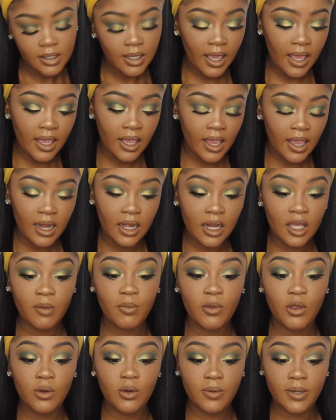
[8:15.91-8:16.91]

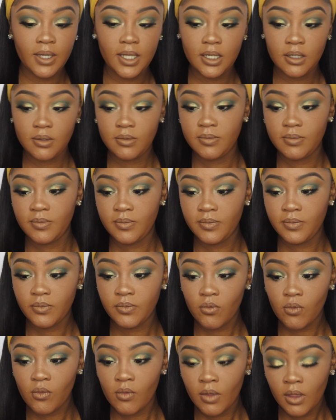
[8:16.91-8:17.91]
KKW one
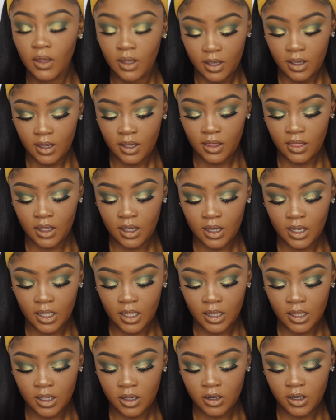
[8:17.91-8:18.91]
in the
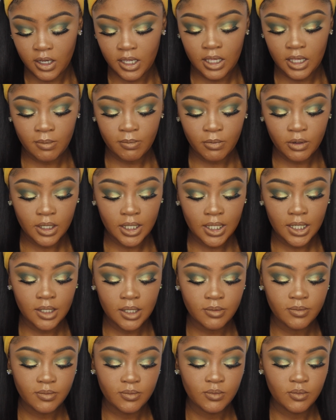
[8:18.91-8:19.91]
color Kimberly.